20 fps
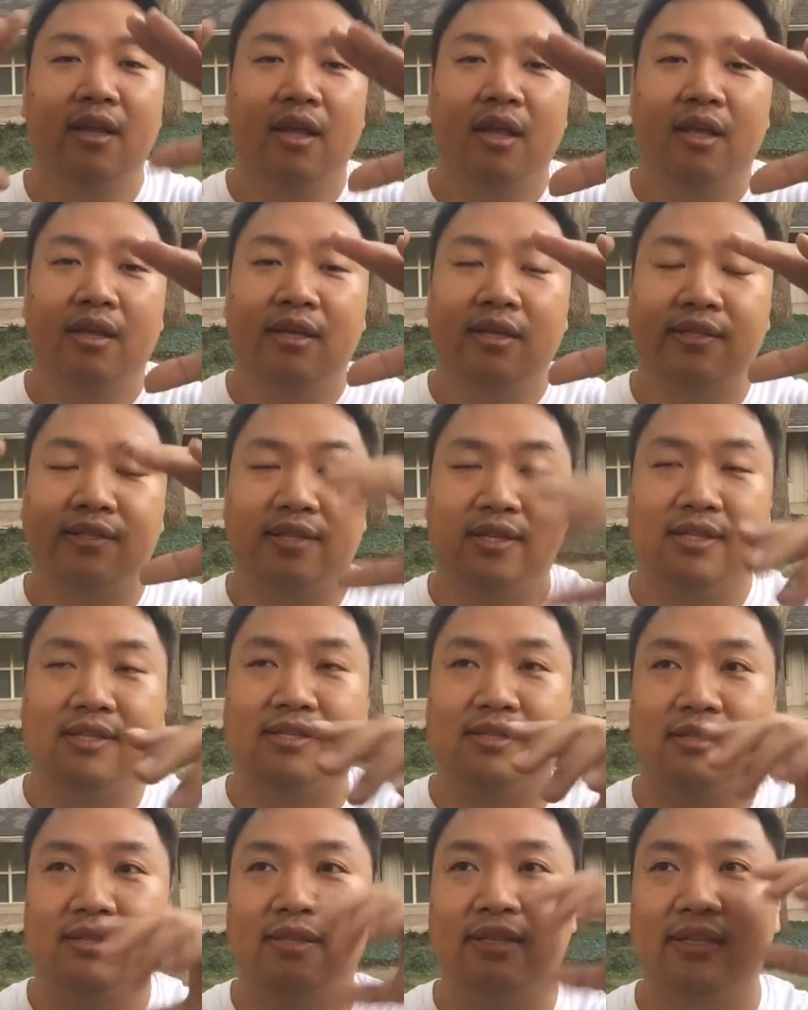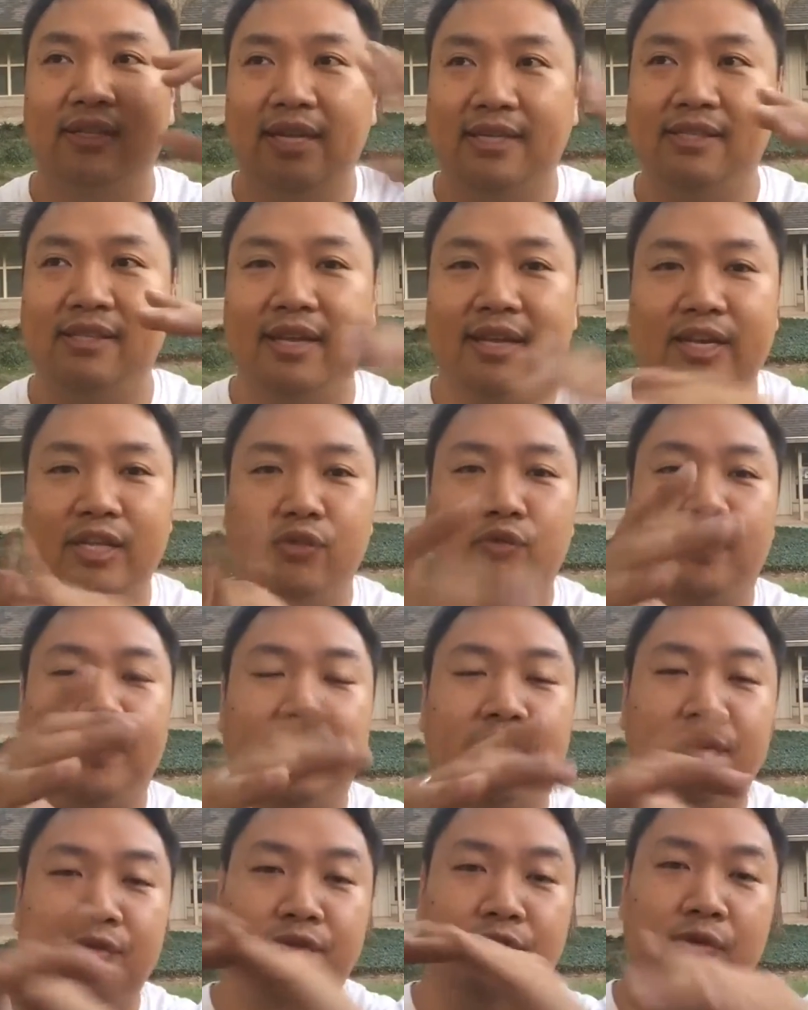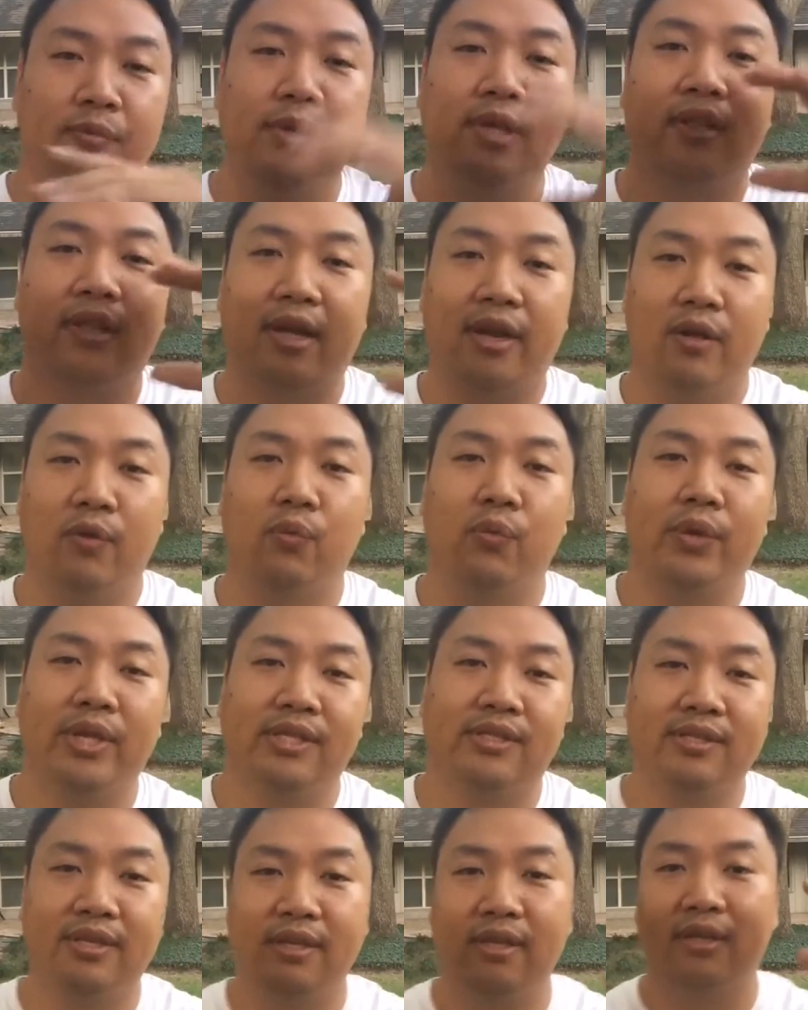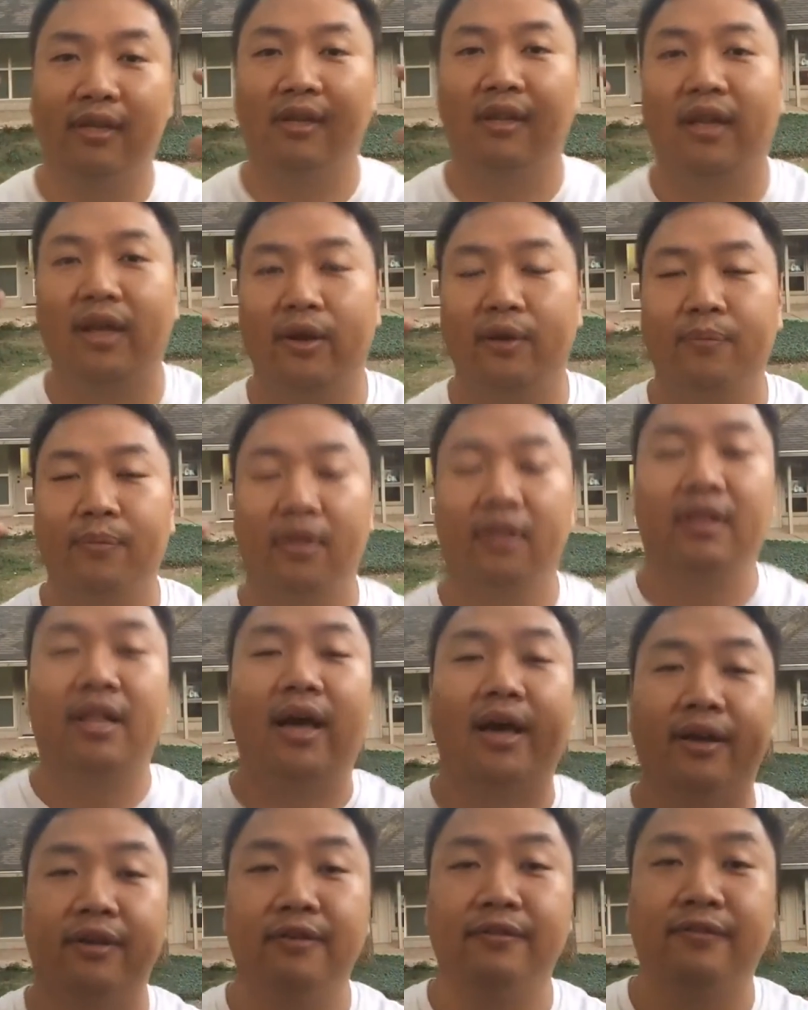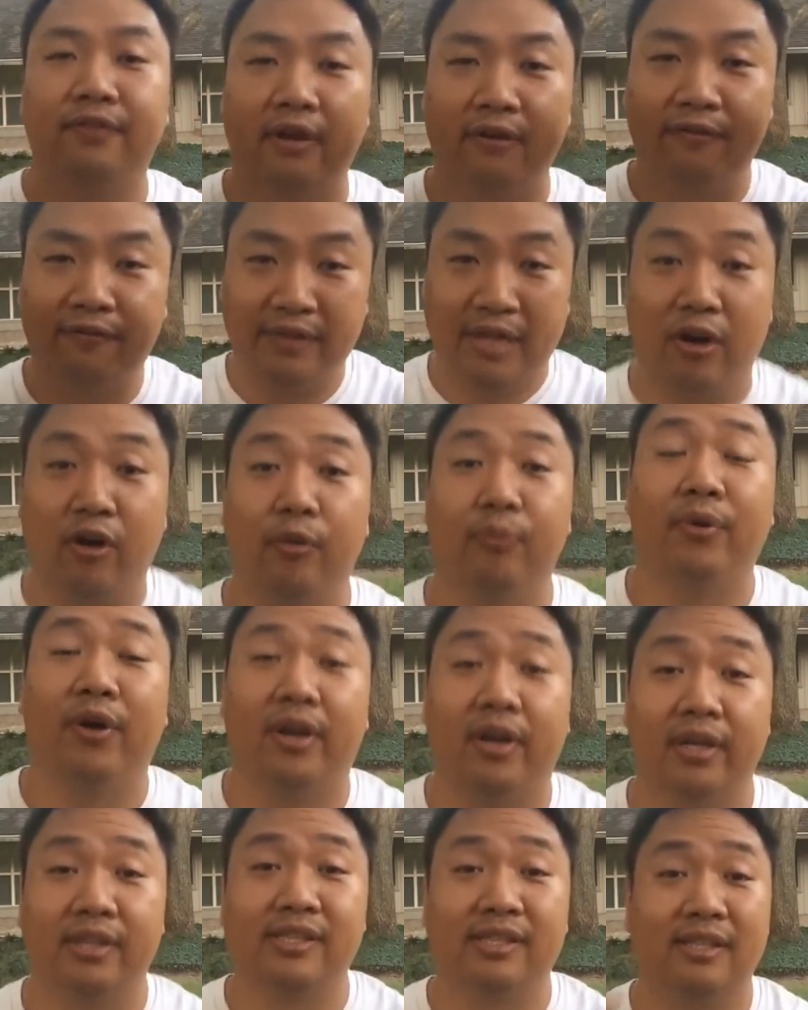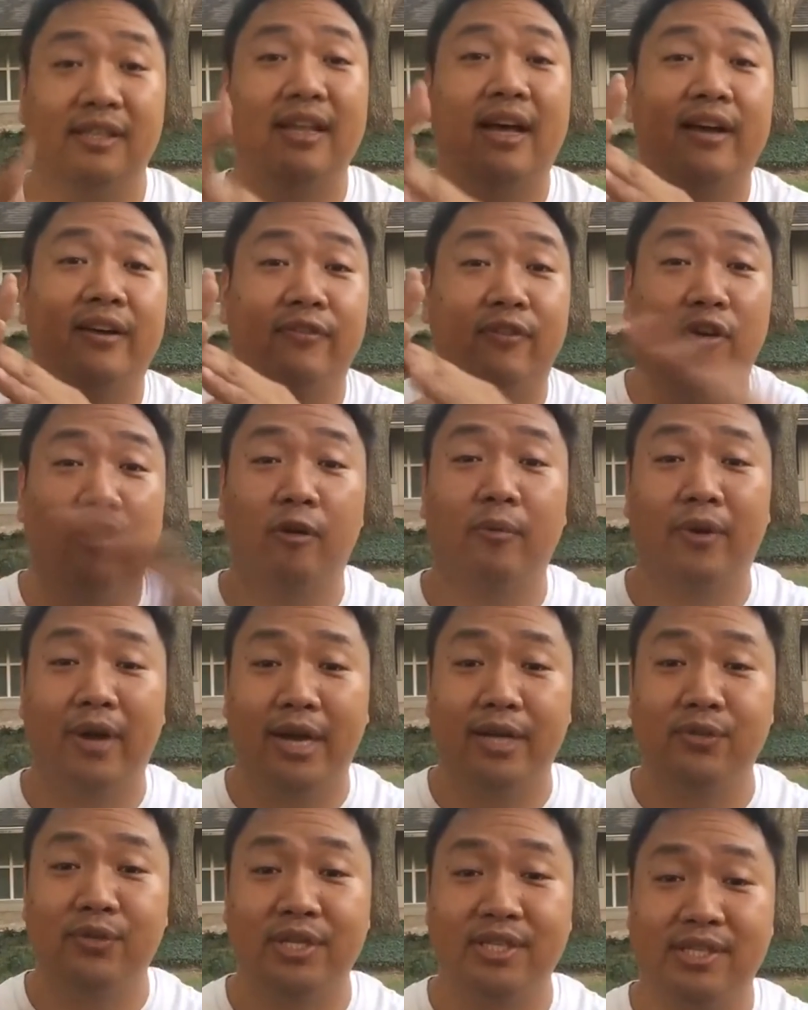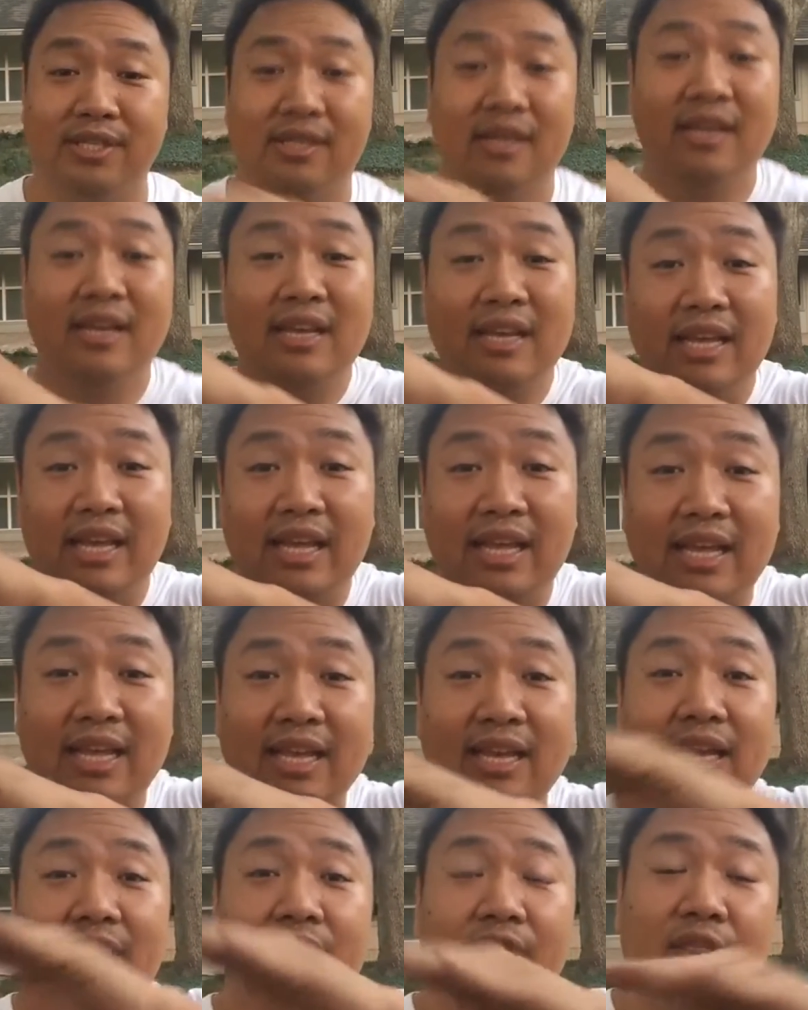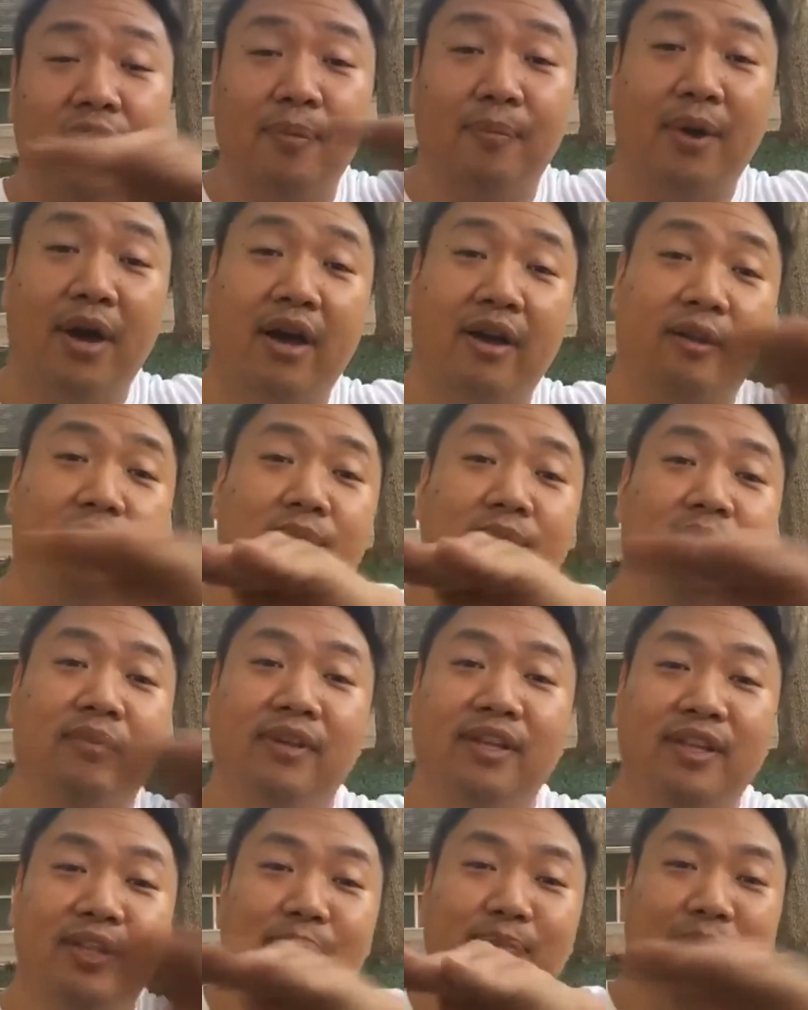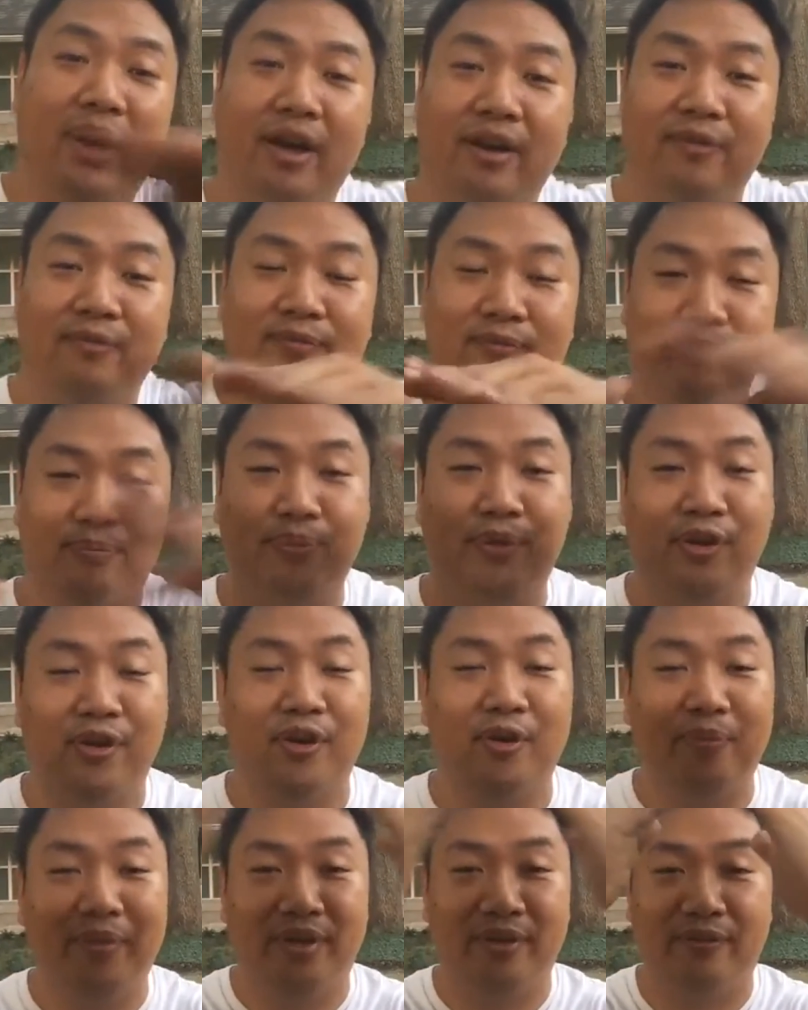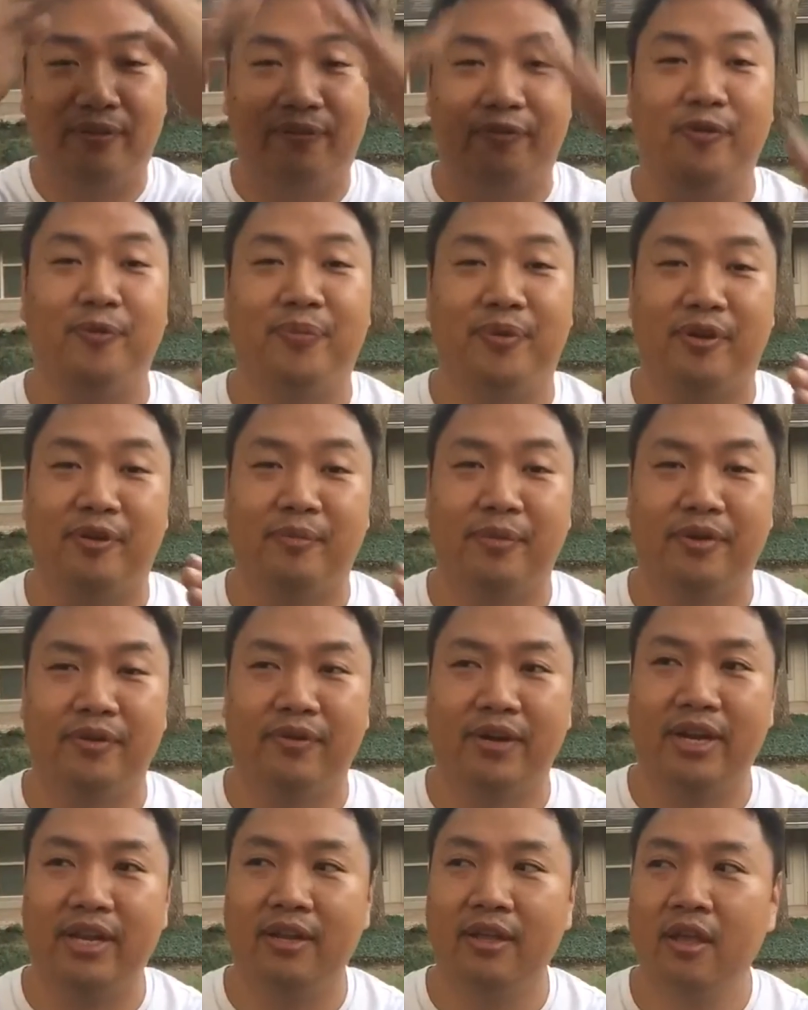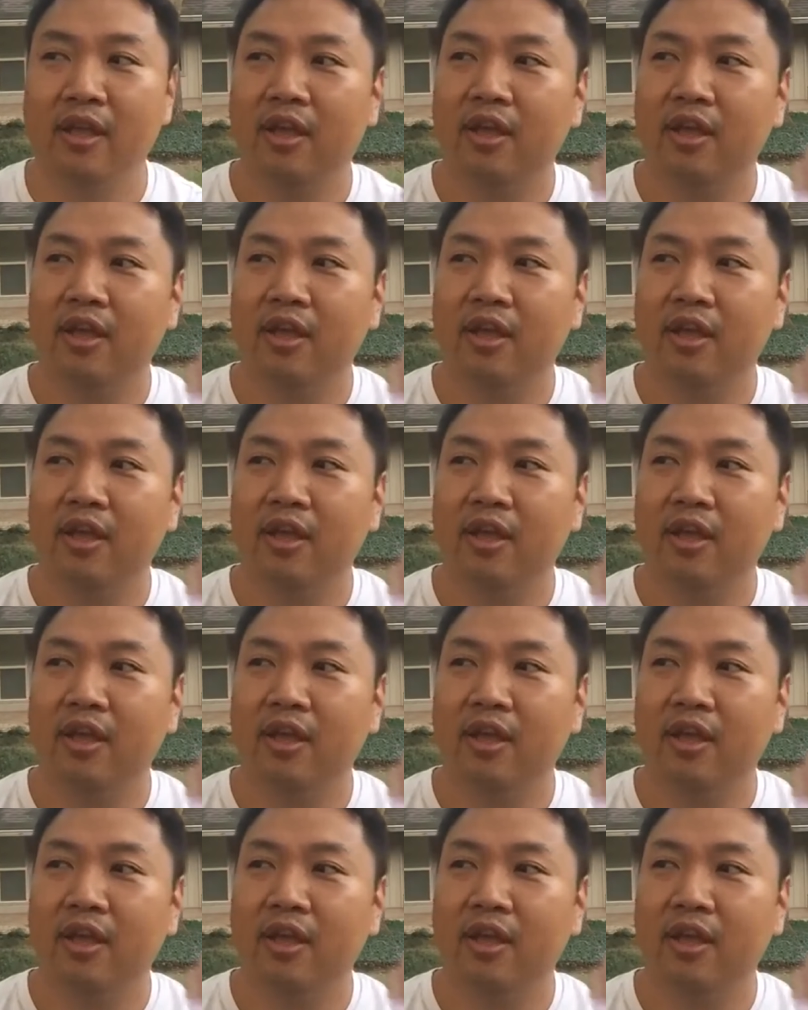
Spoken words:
since the 1980s, we've been consuming a lot of wheat and a lot of flour products, a lot of carbohydrates in the bottom pyramid of the food pyramid, right?